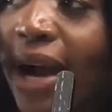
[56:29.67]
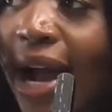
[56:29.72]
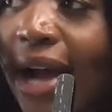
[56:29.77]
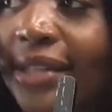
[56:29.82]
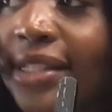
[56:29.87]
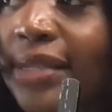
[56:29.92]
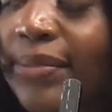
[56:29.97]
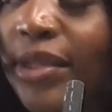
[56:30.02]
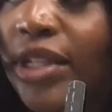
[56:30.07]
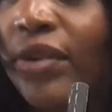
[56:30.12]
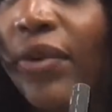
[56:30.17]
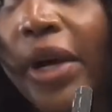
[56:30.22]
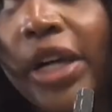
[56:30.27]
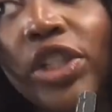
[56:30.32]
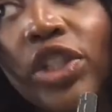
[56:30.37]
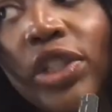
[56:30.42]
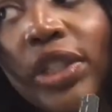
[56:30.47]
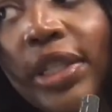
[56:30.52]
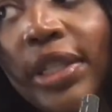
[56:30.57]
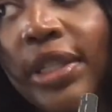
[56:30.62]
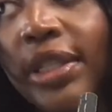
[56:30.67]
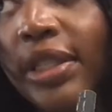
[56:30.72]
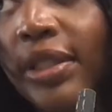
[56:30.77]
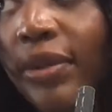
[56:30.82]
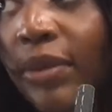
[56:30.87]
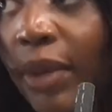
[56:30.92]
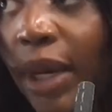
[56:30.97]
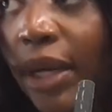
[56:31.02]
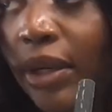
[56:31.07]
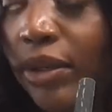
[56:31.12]
are asking me questions
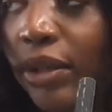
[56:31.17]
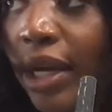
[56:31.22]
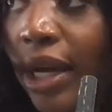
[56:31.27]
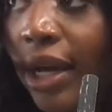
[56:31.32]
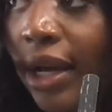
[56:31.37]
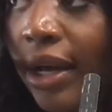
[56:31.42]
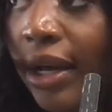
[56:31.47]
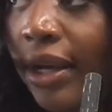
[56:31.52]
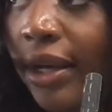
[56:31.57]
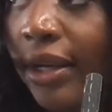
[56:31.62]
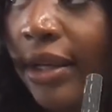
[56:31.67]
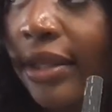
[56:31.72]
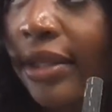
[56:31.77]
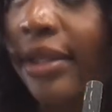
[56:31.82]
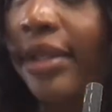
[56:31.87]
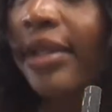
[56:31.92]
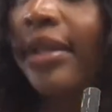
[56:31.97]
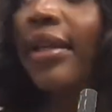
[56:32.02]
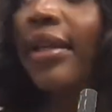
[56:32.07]
like uh,